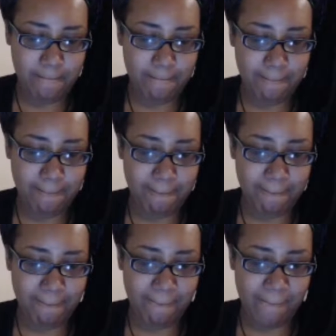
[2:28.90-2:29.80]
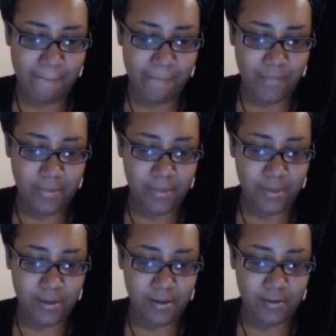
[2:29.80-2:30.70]
Light is horrible.
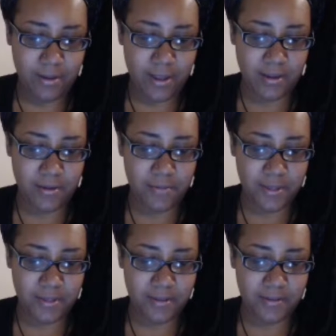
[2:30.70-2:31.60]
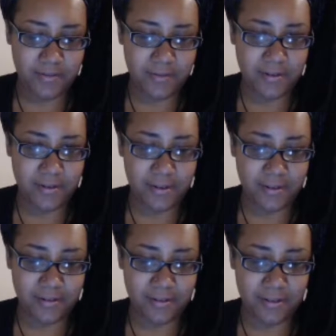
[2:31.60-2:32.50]
Okay, I hear myself
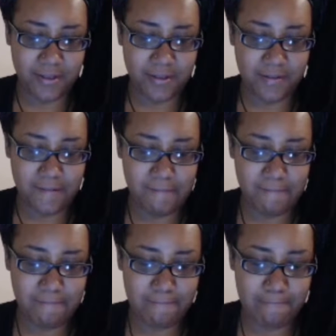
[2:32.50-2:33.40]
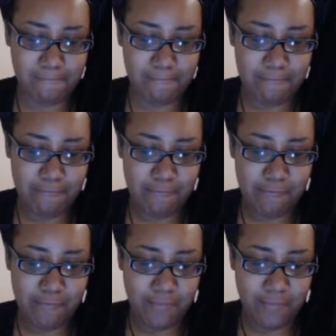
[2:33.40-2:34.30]
on here. So I
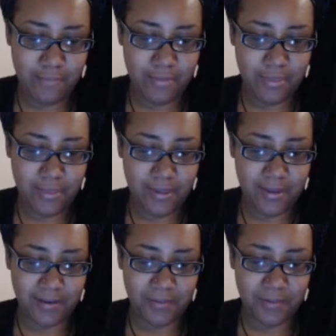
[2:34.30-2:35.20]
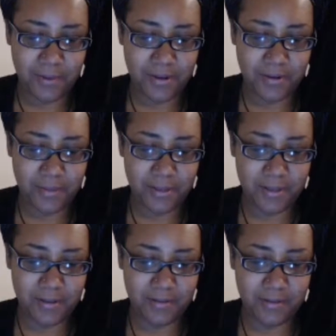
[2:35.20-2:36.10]
see myself, and I'm repeating
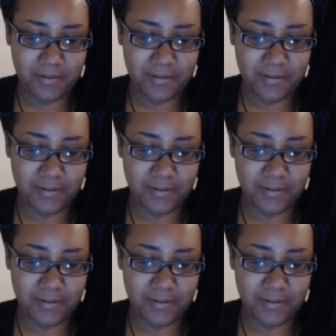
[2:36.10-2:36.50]
myself.